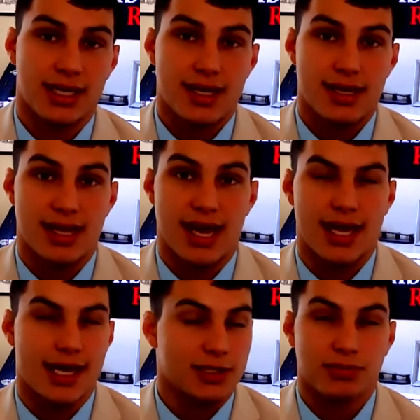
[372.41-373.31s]
then
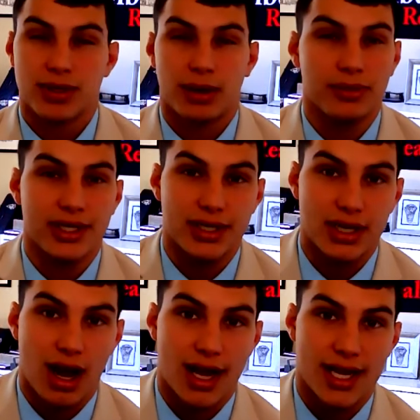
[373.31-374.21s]
it's probably
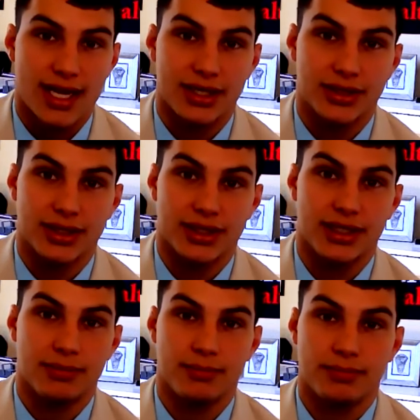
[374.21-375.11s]
not a good